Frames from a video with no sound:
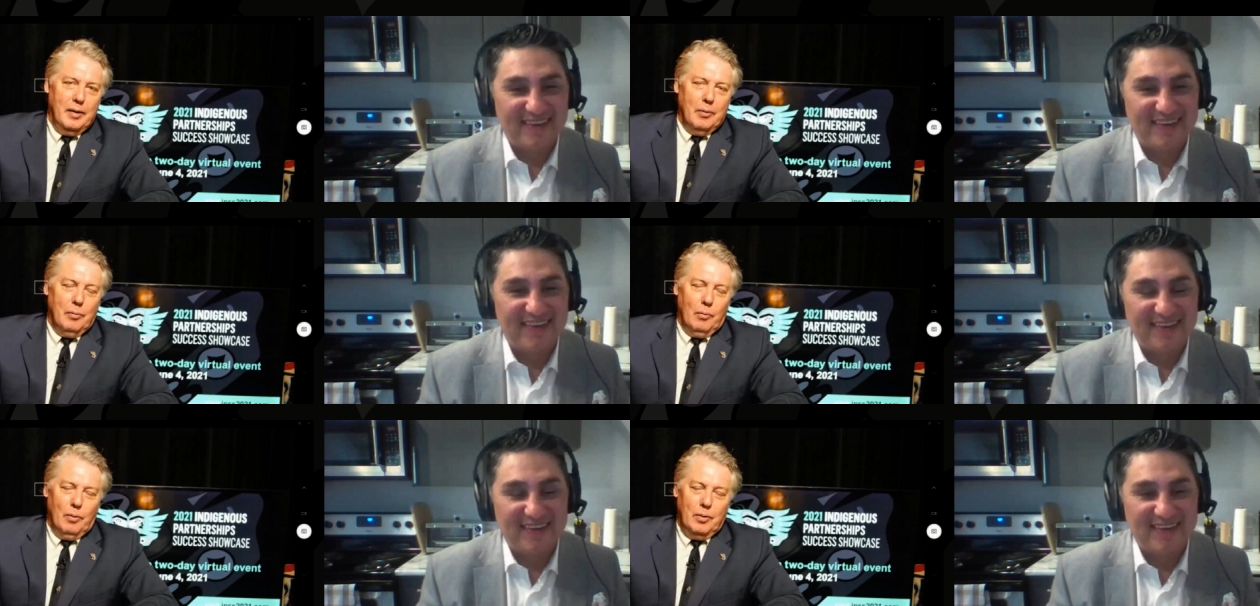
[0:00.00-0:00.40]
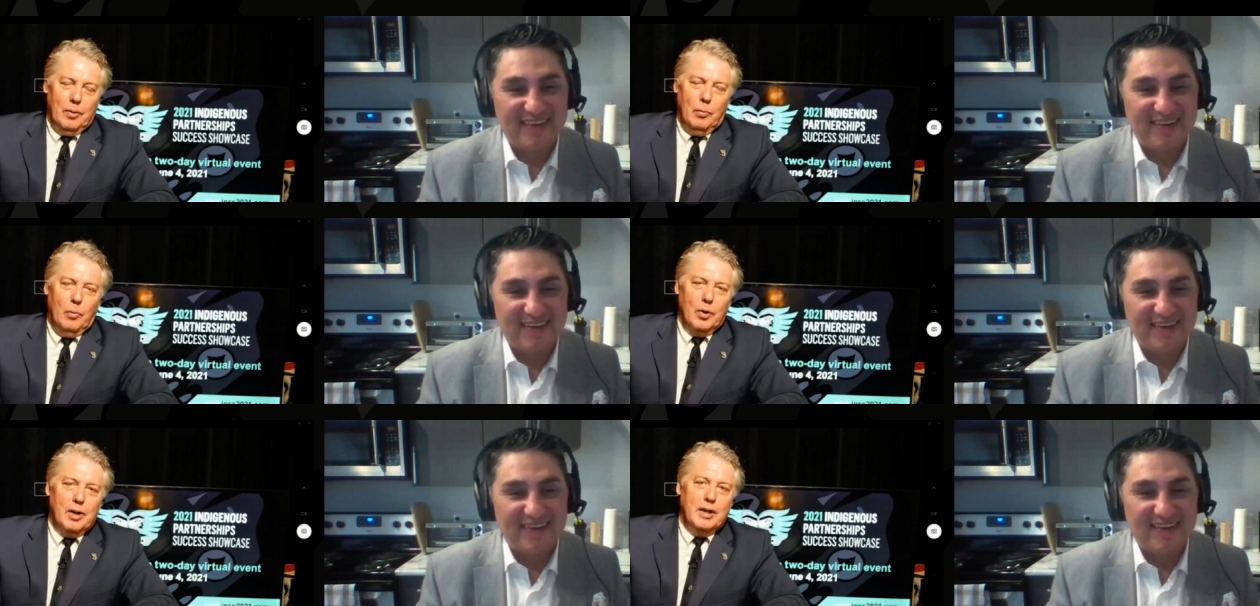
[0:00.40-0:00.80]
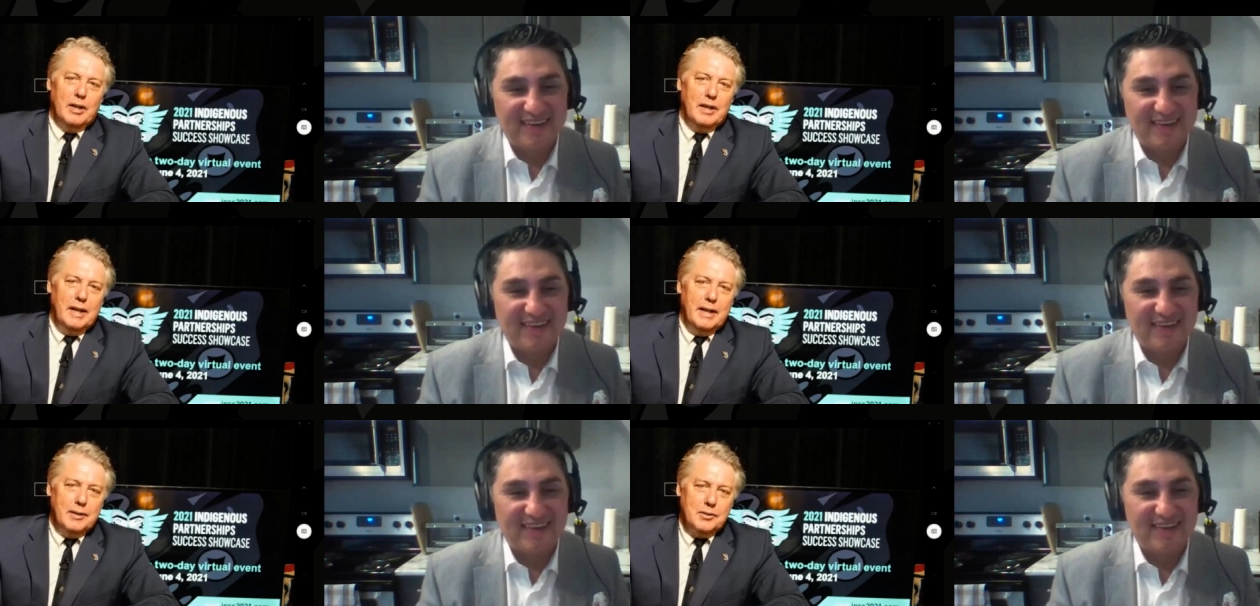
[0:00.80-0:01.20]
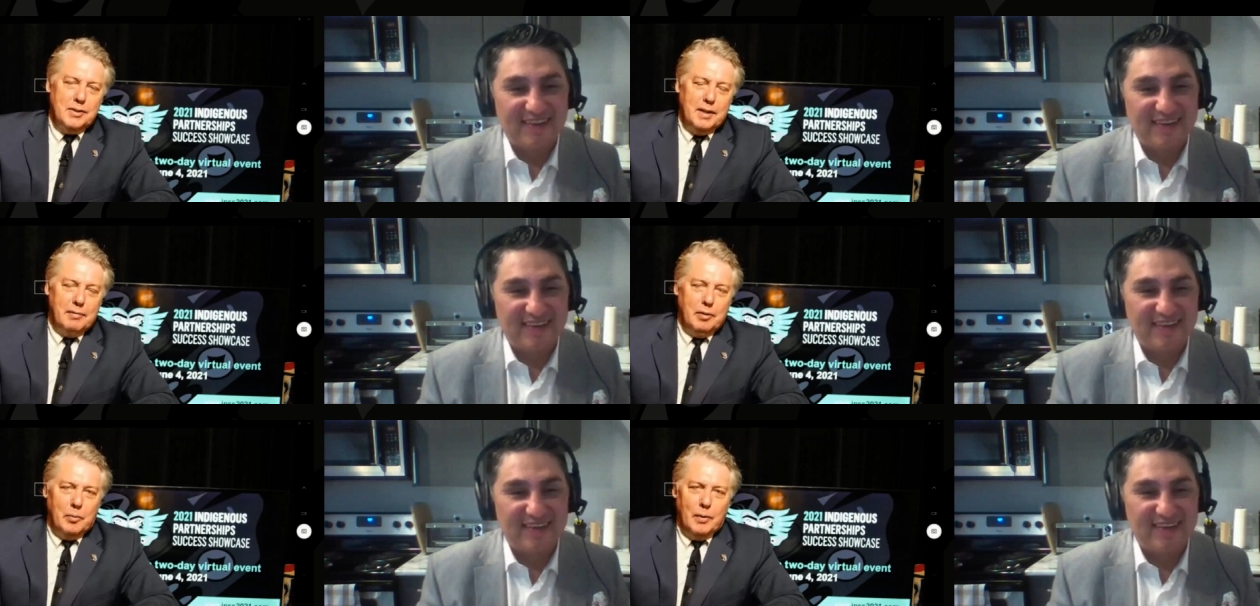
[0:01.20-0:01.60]
Speaker 1: you're working
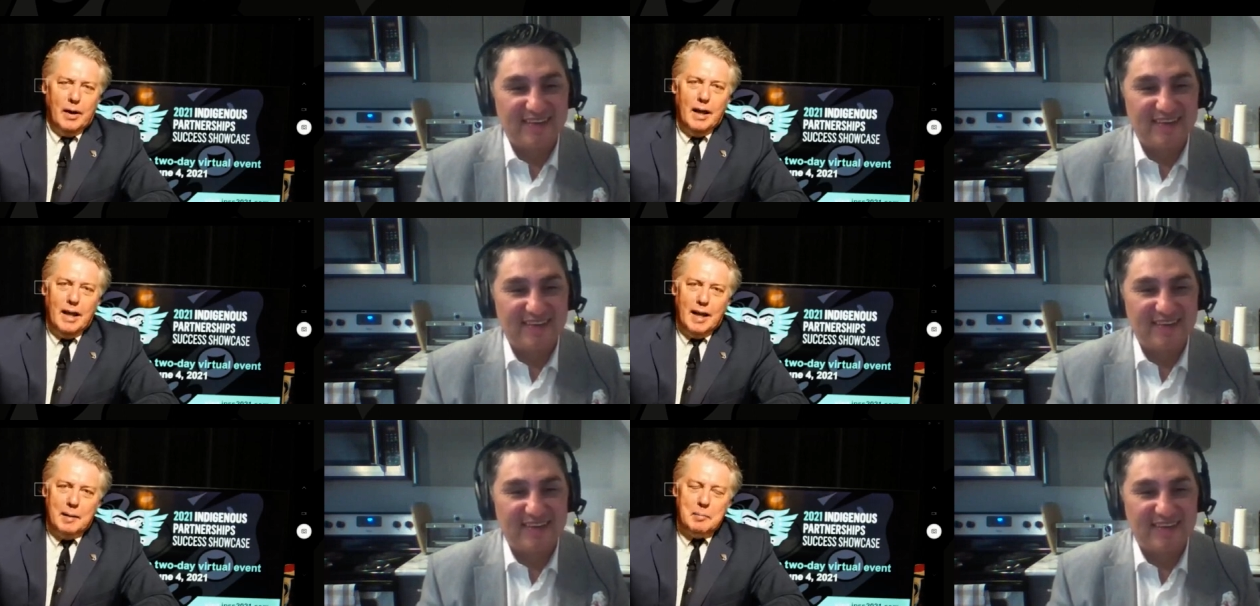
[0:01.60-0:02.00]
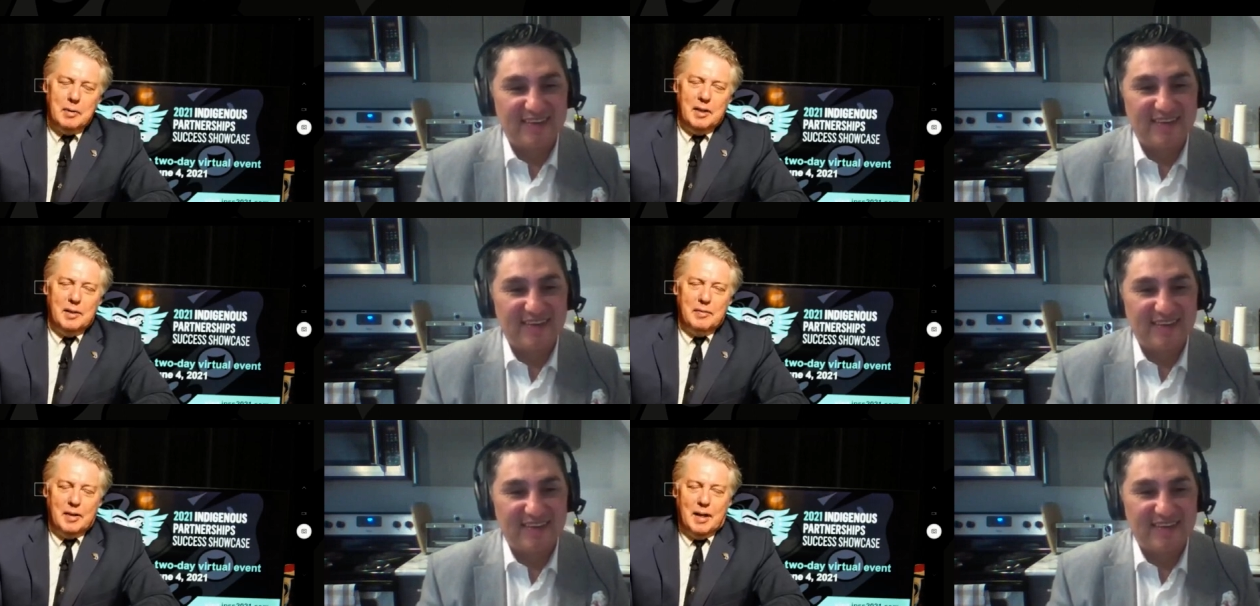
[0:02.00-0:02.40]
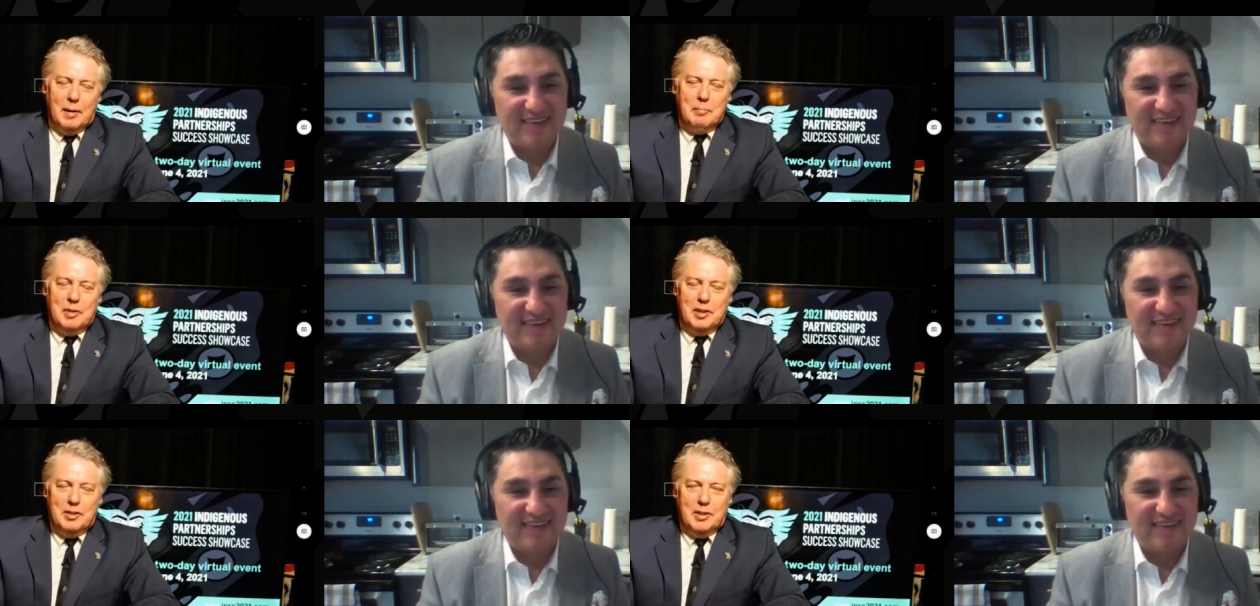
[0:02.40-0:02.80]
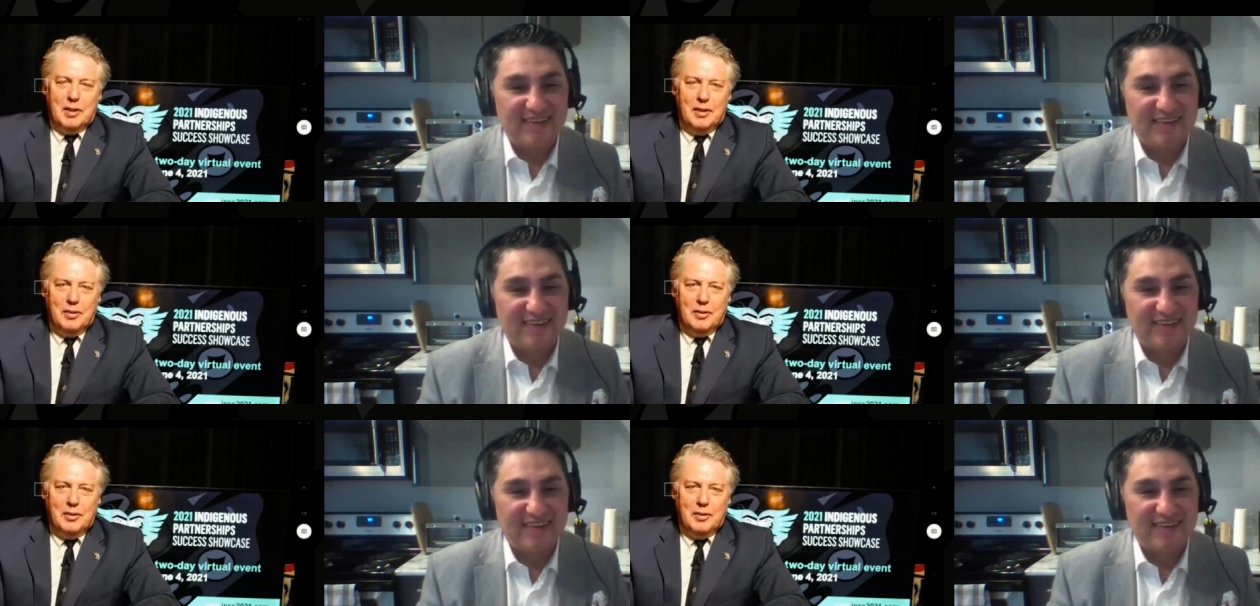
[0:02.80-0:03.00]
deals everywhere. How many different companies